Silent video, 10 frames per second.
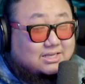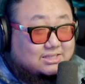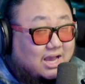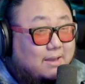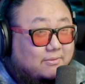
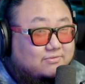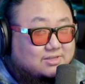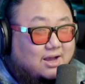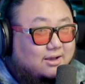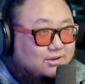type of
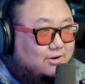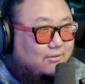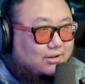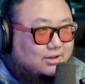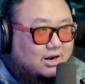style. You know,
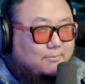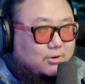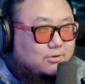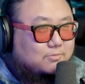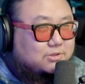a lot of
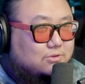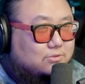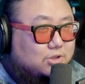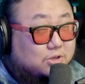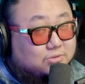boy groups
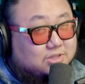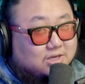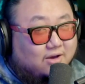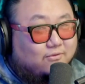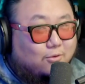cute
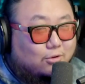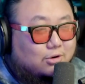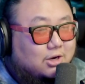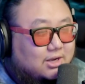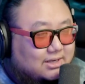stuff or
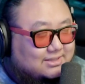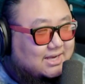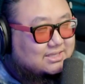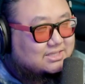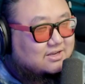
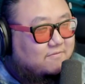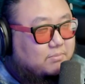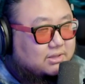intense stuff,